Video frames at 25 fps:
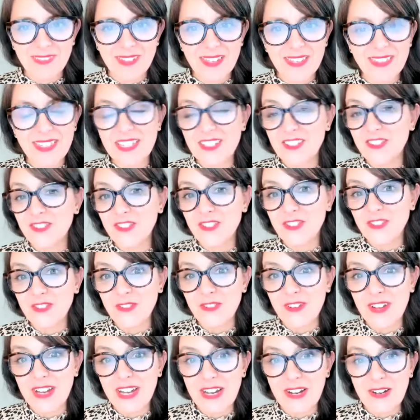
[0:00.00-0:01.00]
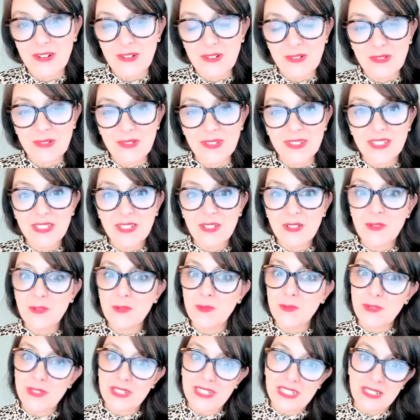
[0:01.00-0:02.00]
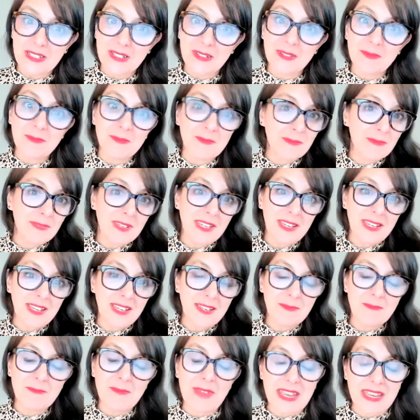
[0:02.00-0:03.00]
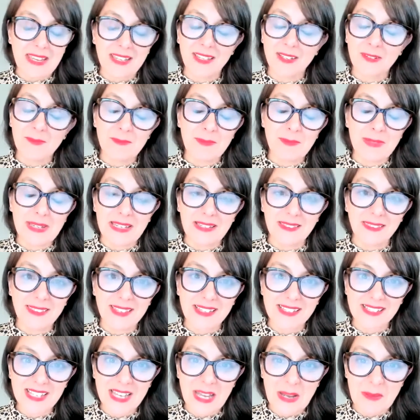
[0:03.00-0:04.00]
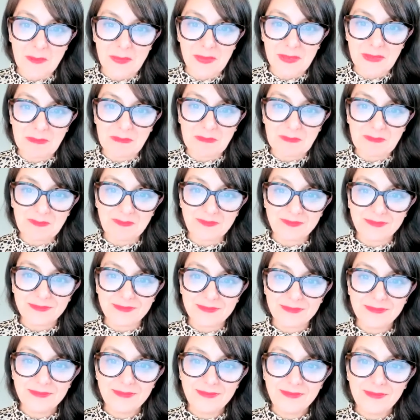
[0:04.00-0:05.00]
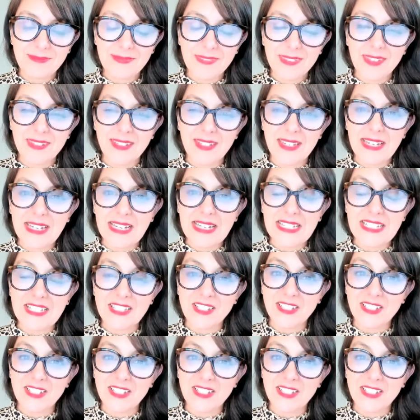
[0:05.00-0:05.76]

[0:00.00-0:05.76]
that's just not how we make big things happen. And,